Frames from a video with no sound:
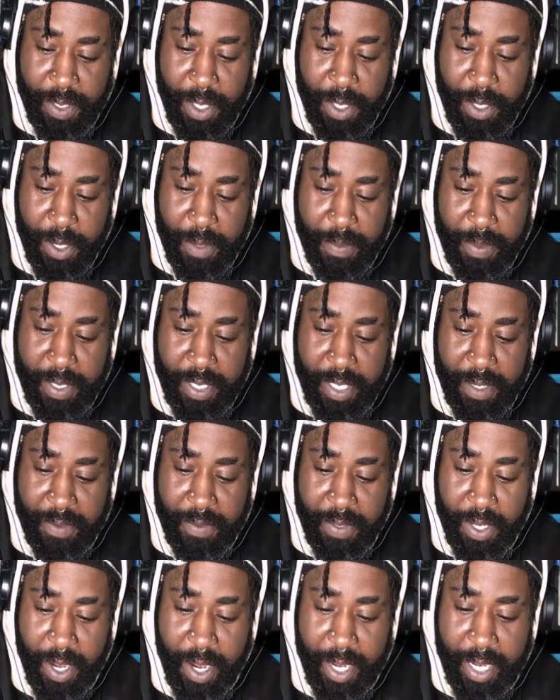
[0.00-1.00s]
30% of
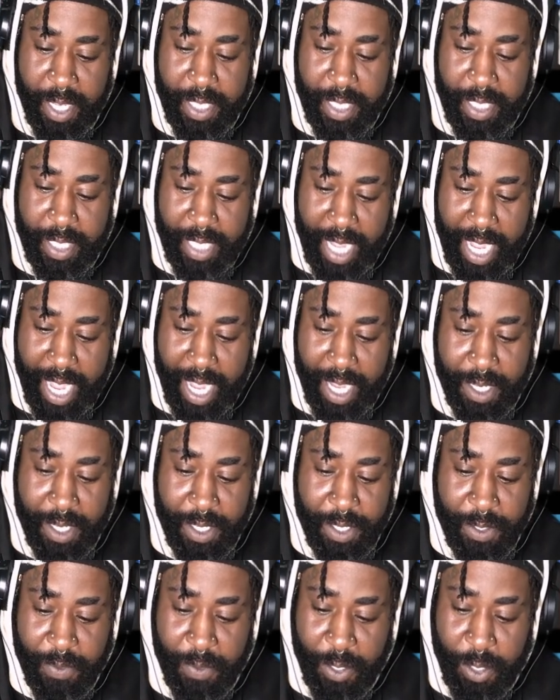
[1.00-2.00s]
the guardian's attack
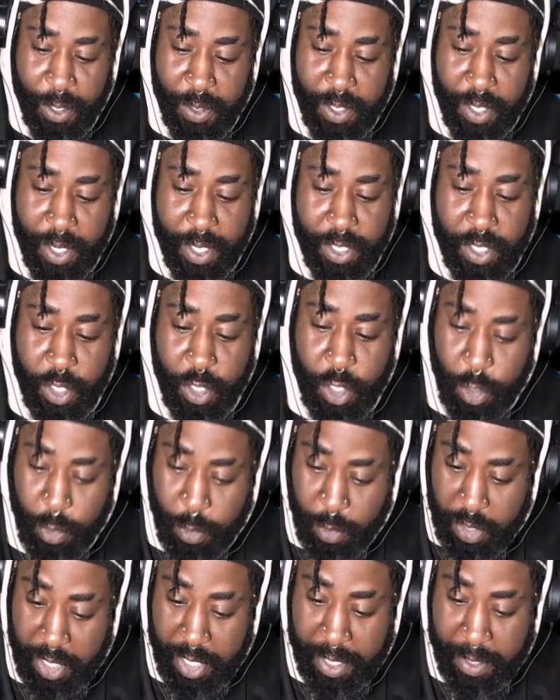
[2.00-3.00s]
for 2 turns.
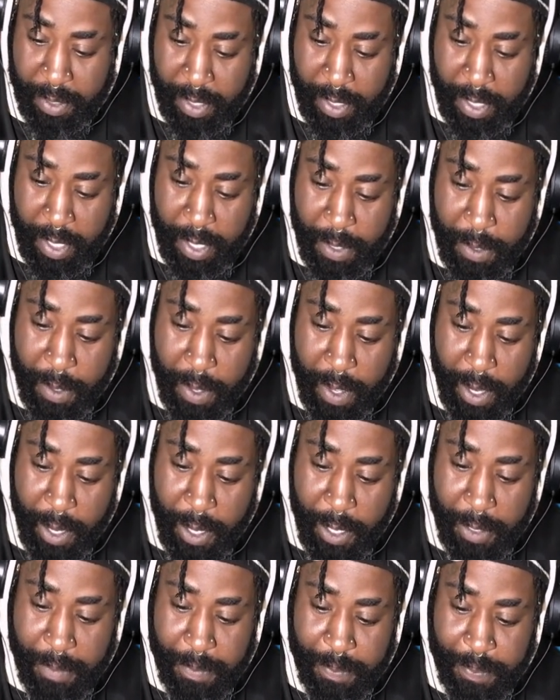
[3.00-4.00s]
Juicy.
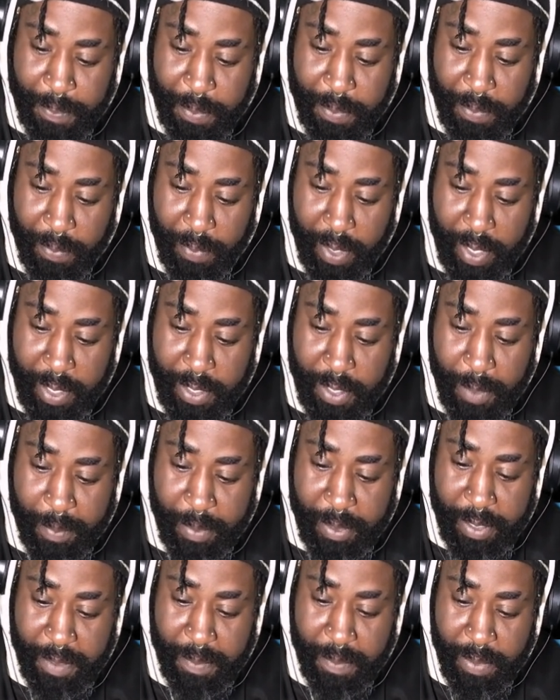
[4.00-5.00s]

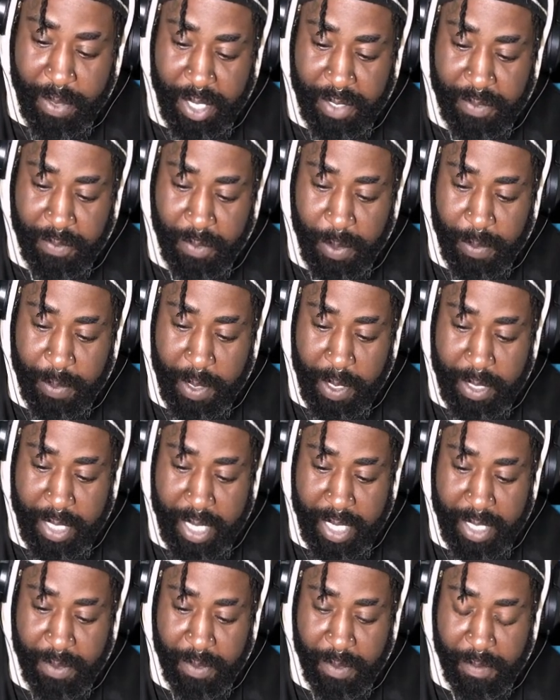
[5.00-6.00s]
Serpent's Embrace, 40%
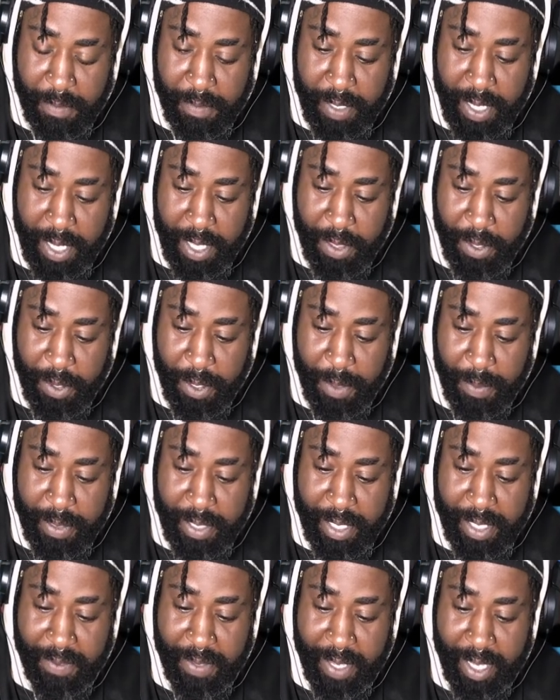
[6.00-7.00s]
chance to reflect
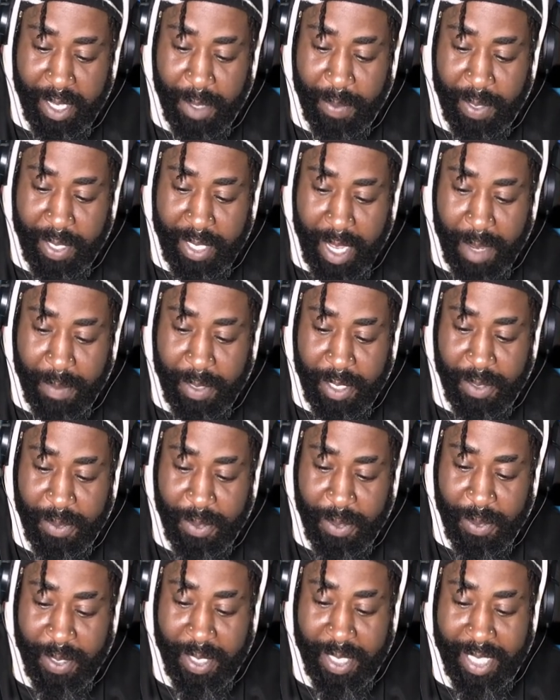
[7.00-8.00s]
30% of incoming damage and
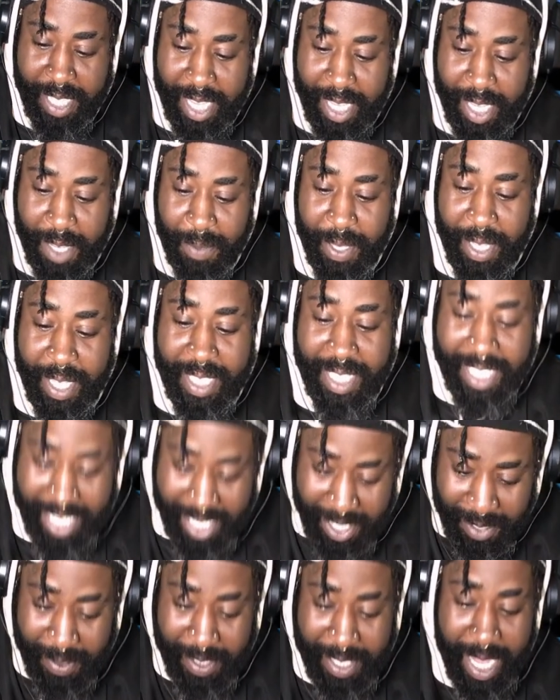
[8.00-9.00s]
reduces incoming
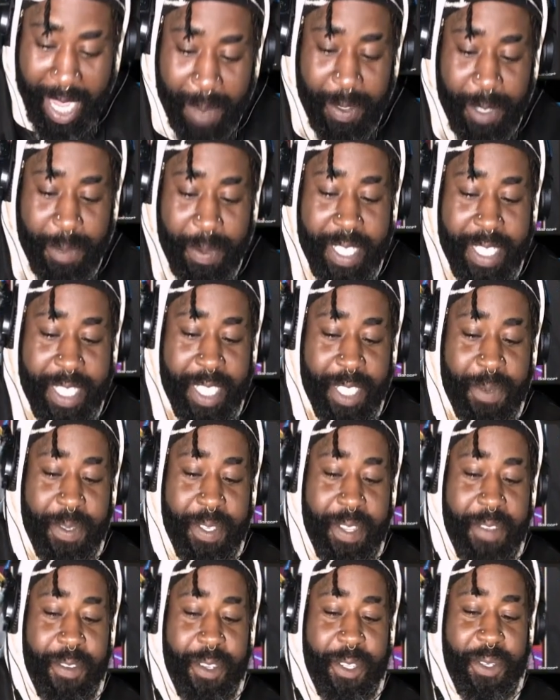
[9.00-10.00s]
continuous damage by
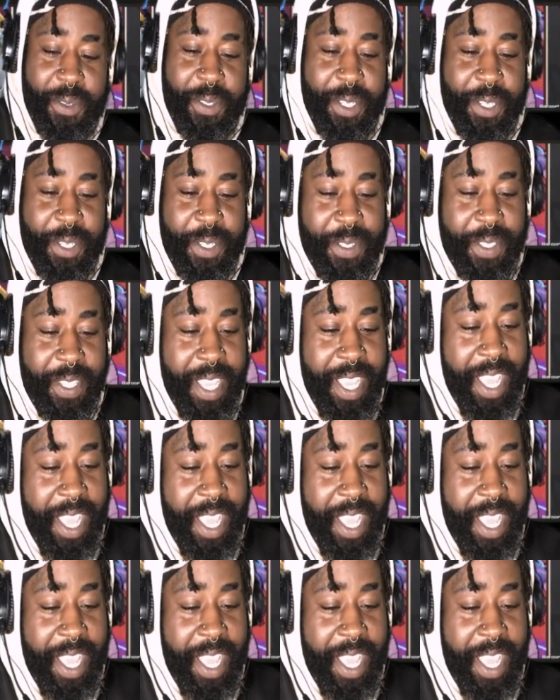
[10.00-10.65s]
6% for 2 turns.